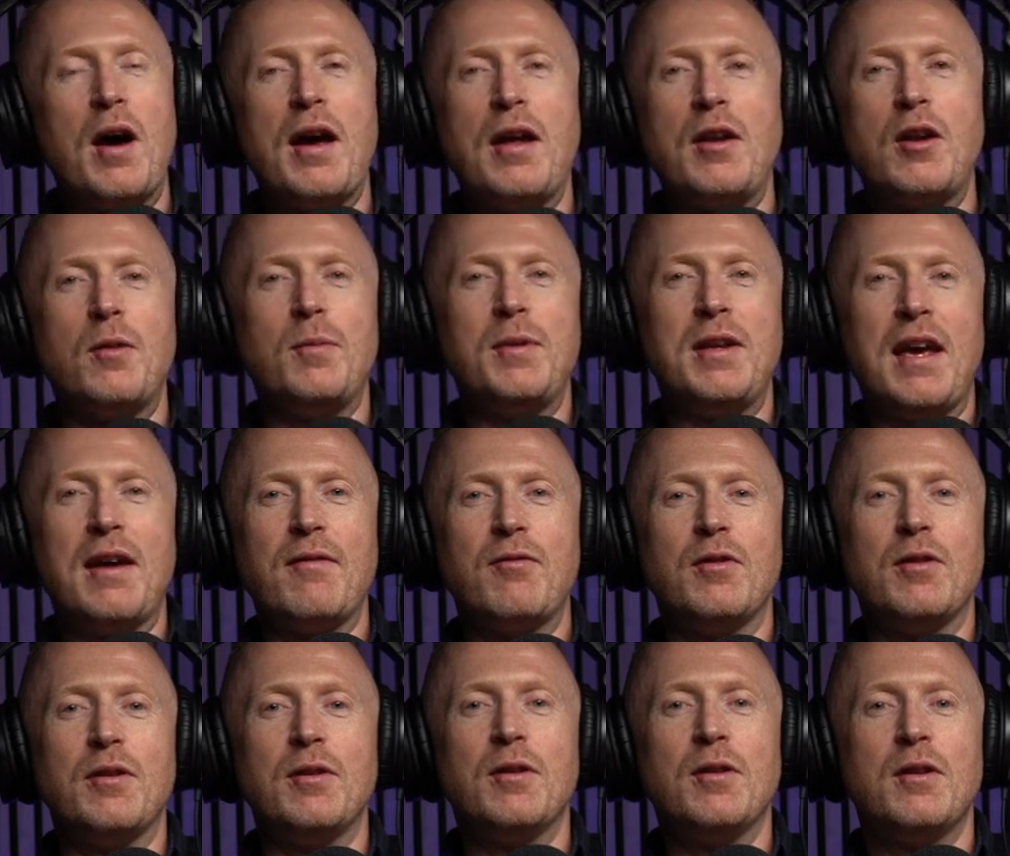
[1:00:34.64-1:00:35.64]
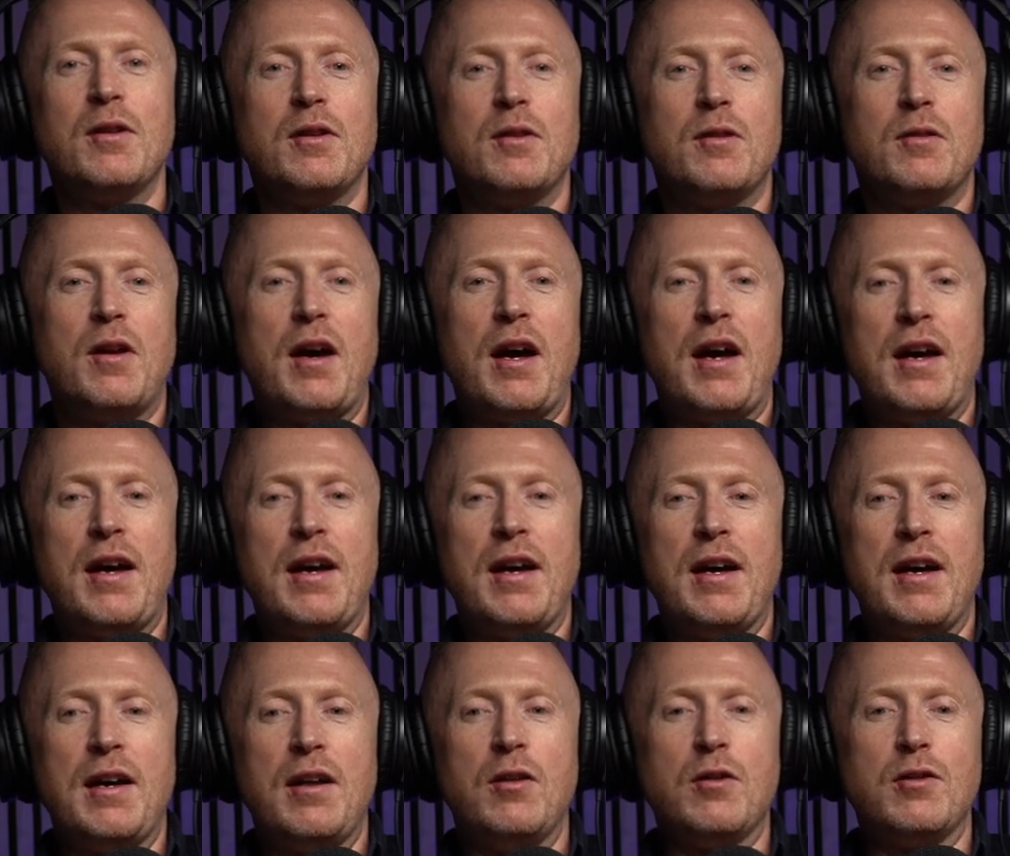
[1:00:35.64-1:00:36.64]
nobody ever
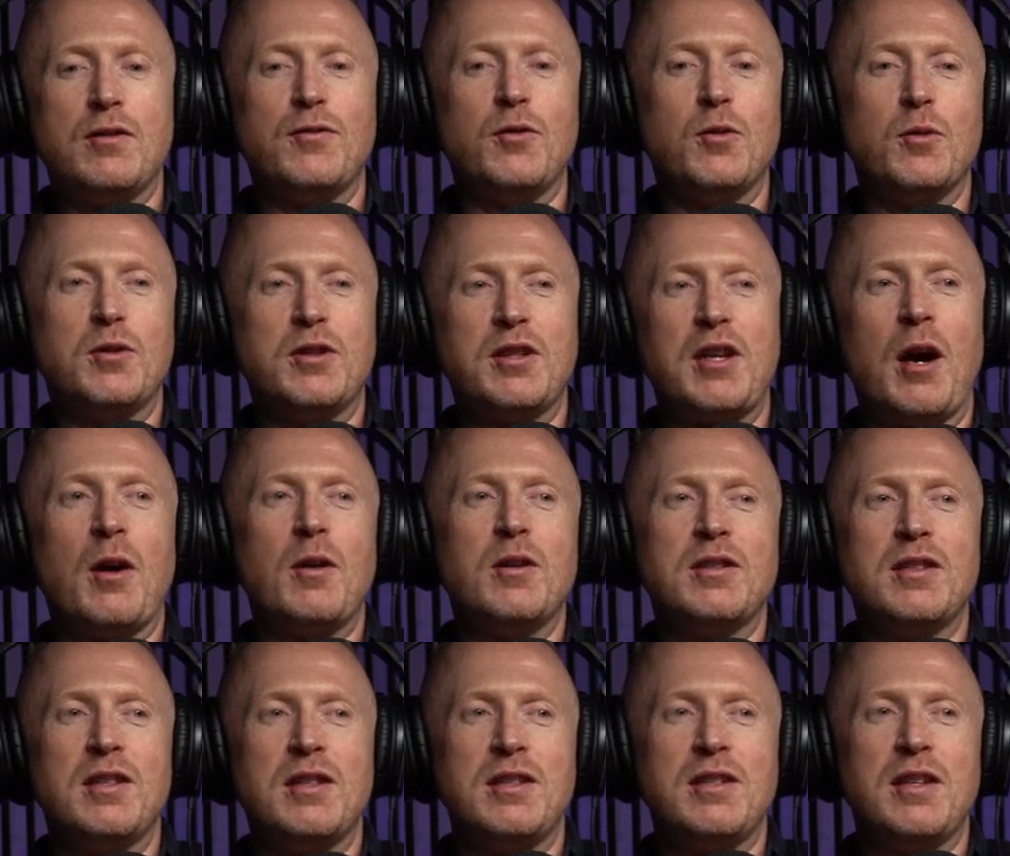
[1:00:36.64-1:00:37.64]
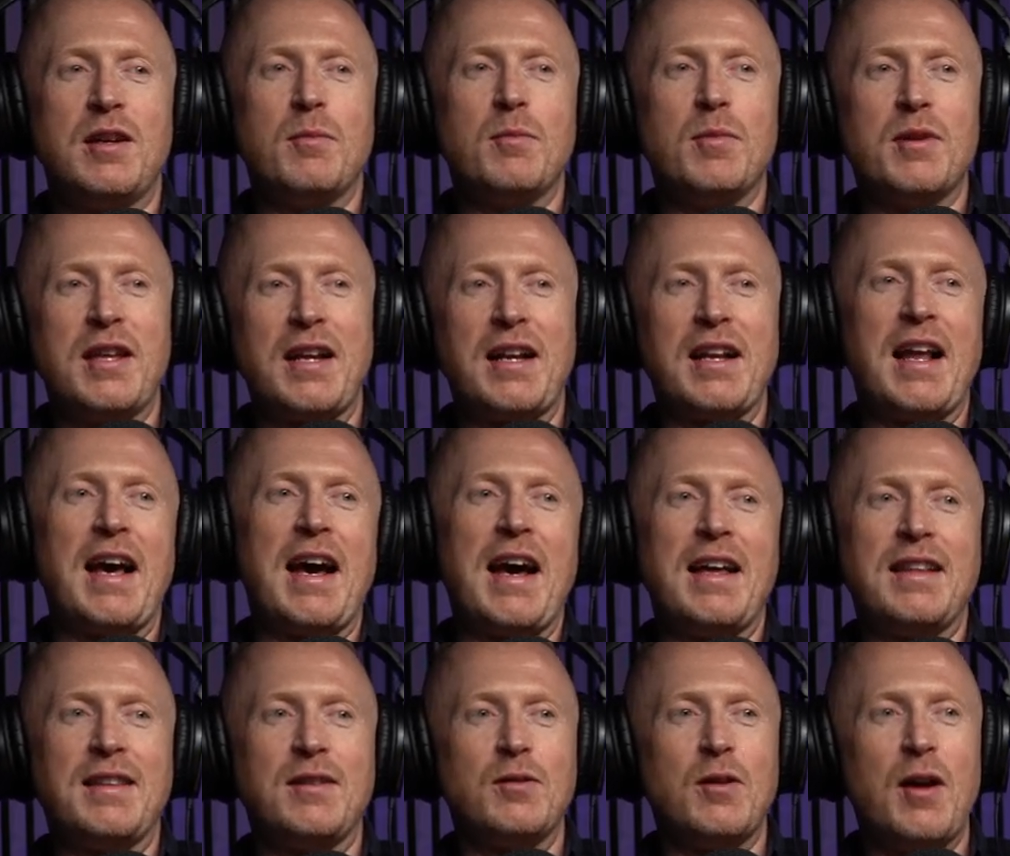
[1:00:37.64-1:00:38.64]
uh, looks forward to going to the gym, but they're
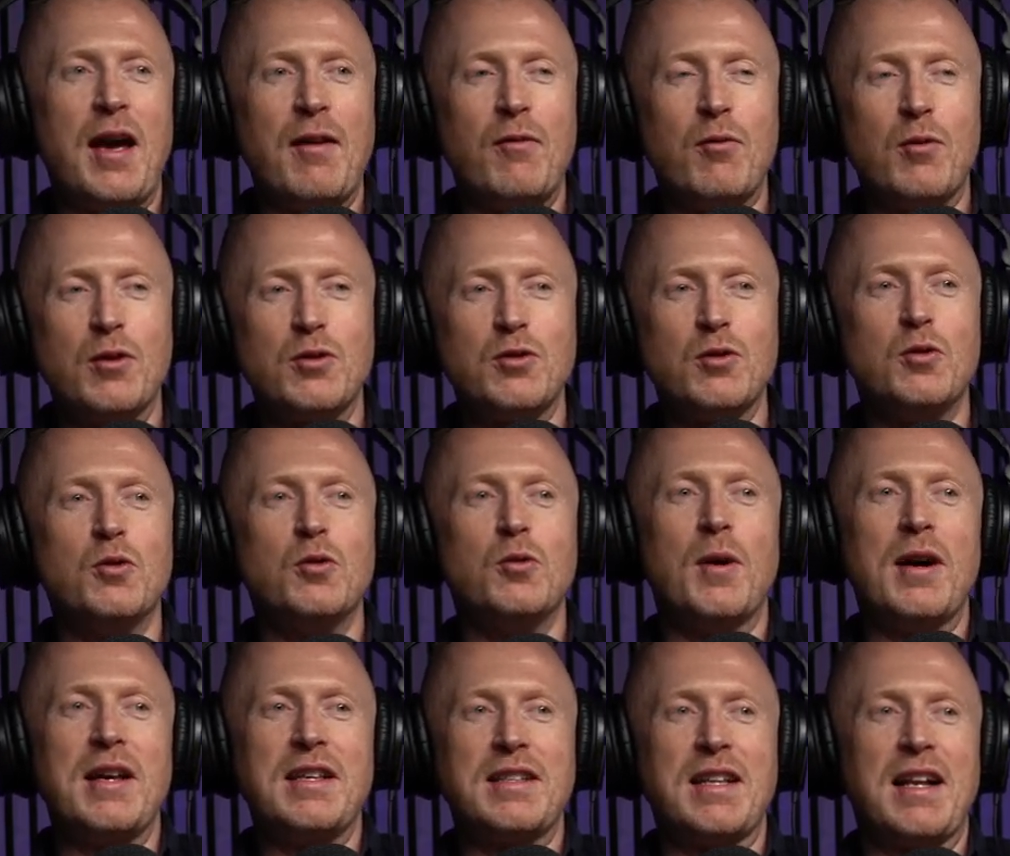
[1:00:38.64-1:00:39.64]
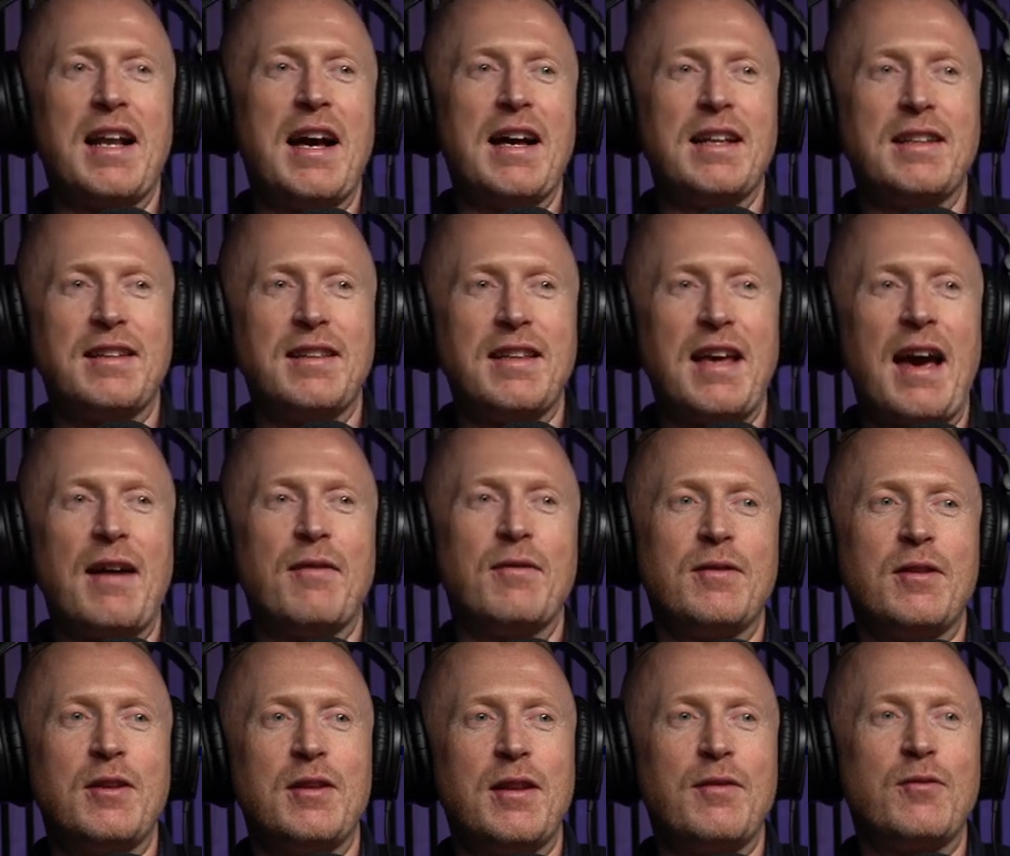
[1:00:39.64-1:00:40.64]
glad everyone's always glad that they
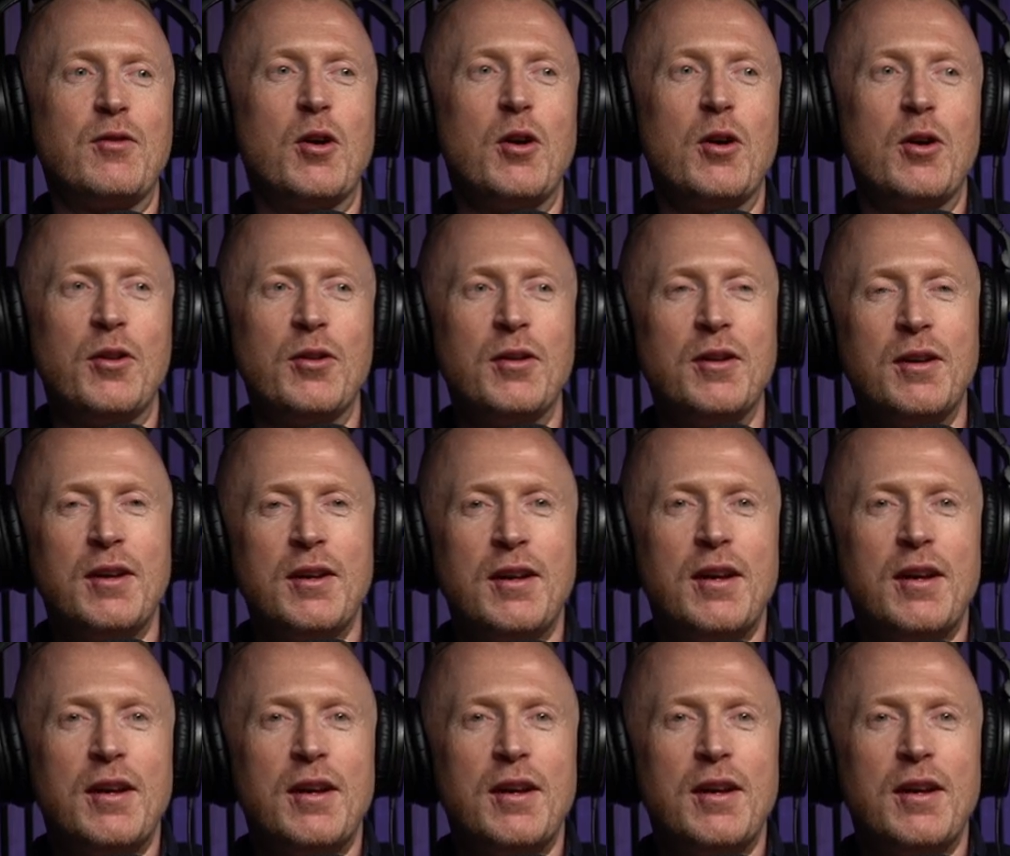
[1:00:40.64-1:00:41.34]
have that they've gone.